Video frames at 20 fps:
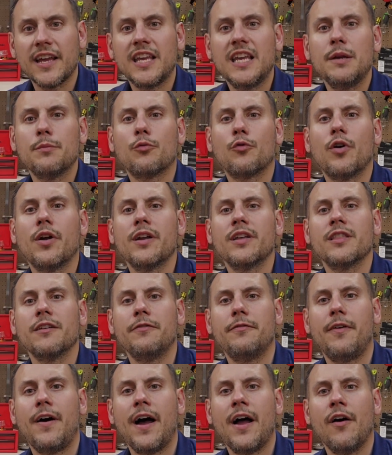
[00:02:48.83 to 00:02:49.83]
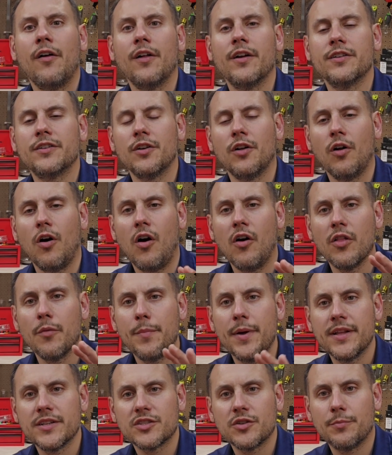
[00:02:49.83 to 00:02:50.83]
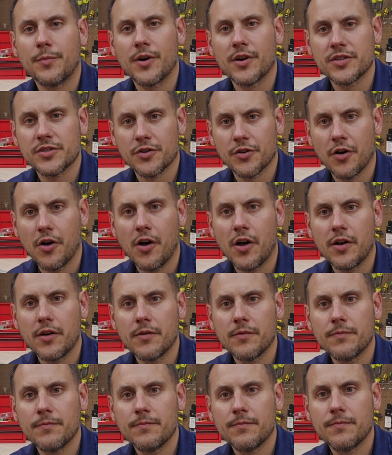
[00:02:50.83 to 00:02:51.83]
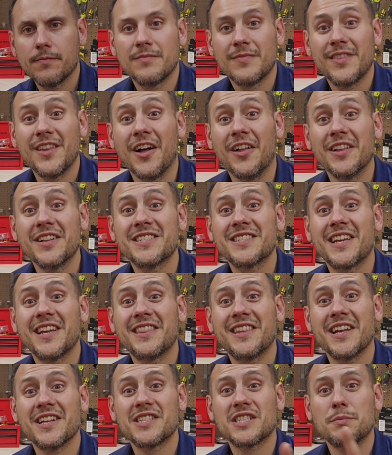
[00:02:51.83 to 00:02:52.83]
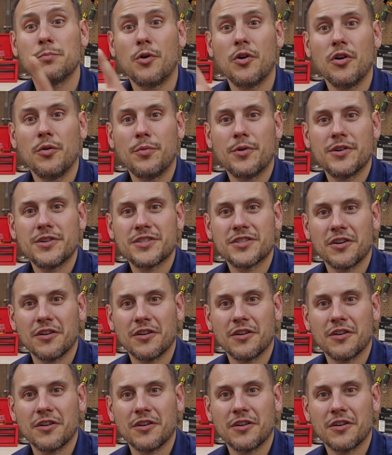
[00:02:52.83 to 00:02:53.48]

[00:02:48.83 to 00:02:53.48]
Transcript: and keep running the file until all the pencil marks are gone. Now let's get that spoil board